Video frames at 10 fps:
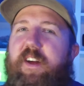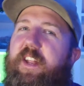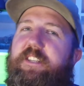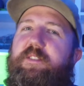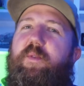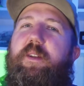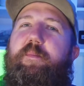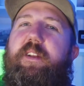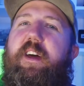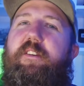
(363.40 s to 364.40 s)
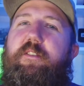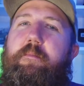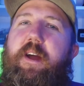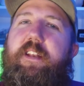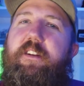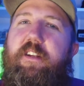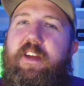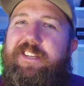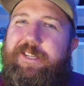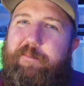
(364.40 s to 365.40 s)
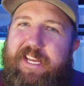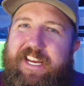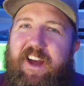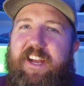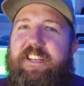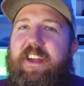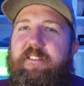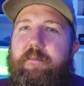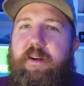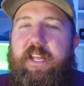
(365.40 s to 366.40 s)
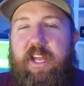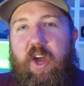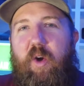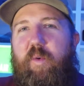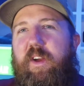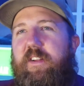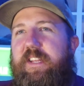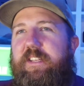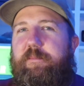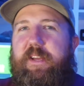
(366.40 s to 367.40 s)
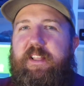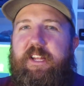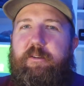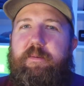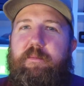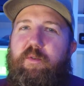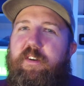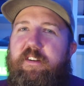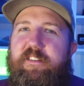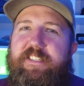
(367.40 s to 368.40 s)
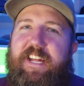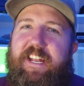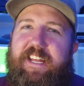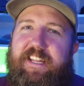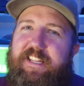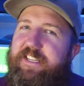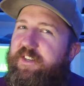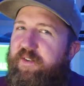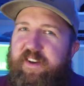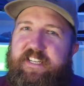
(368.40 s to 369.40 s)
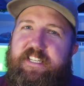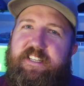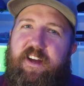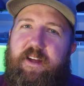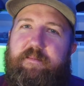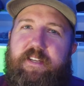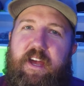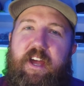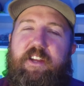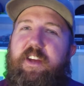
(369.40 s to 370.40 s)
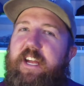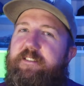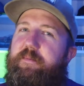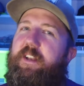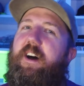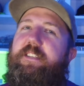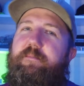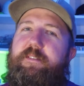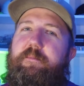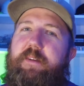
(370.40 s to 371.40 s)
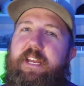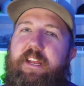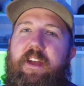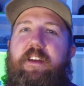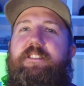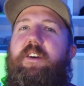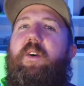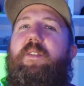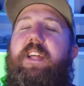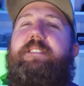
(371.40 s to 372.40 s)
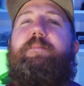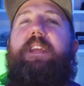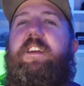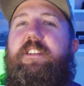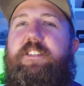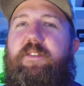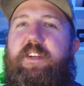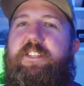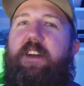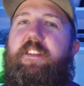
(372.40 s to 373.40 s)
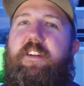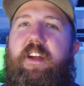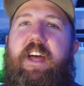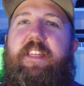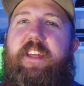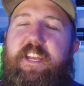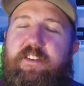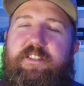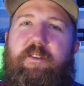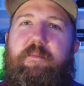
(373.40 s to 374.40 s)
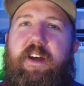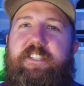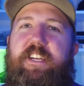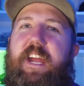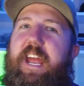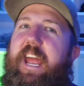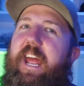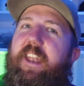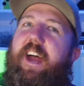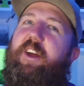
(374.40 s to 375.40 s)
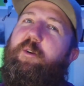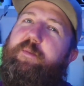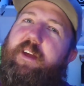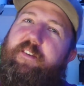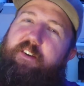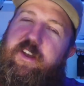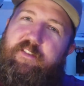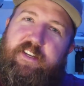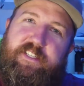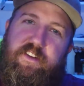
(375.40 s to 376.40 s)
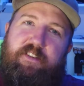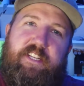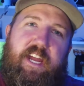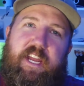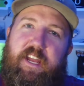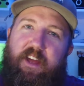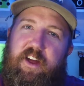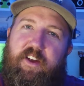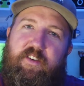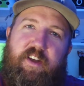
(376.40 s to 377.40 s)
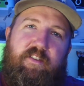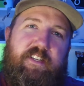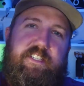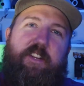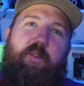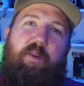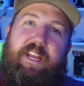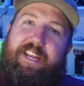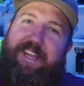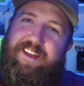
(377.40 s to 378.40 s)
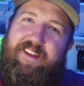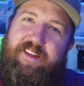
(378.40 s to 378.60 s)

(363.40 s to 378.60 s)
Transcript: and I just wanna put out a reminder to be kind to everybody. We all need to be a little bit more understanding in these crazy times. You guys have been awesome to me, so let's be good to each other. Thank you so much, and I hope you have a great rest of your day, a great rest of your week.